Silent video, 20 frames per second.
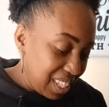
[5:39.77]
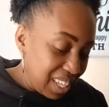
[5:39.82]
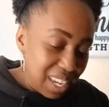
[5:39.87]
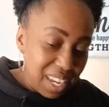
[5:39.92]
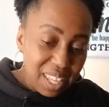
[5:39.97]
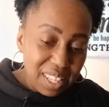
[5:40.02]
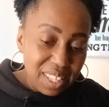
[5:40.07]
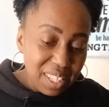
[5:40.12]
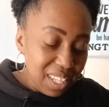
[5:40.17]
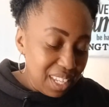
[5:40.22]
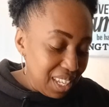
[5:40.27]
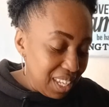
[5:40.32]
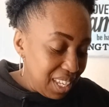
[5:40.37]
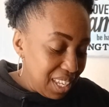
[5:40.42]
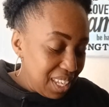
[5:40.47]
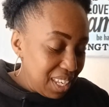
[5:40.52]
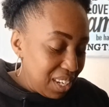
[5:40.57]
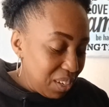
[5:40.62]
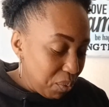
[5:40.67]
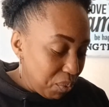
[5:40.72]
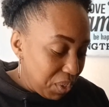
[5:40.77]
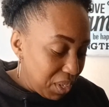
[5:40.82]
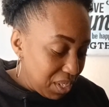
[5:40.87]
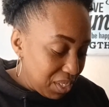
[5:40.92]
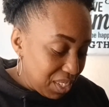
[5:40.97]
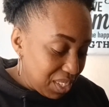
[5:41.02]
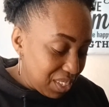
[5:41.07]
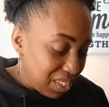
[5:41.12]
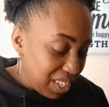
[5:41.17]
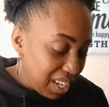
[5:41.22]
And then what
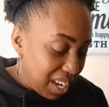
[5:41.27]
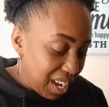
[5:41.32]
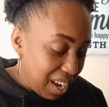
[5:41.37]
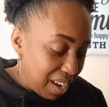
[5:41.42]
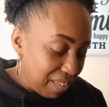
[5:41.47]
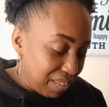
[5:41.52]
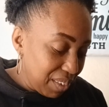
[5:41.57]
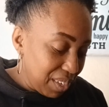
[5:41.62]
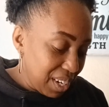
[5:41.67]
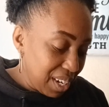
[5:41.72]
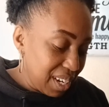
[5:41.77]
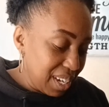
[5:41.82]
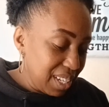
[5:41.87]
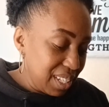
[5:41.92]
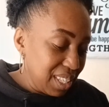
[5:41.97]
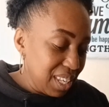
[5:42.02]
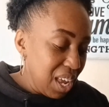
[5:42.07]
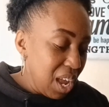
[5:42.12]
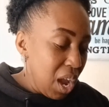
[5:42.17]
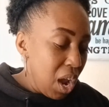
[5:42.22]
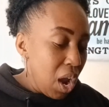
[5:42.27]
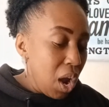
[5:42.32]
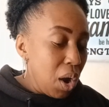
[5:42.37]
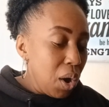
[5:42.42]
else do they have, you guys?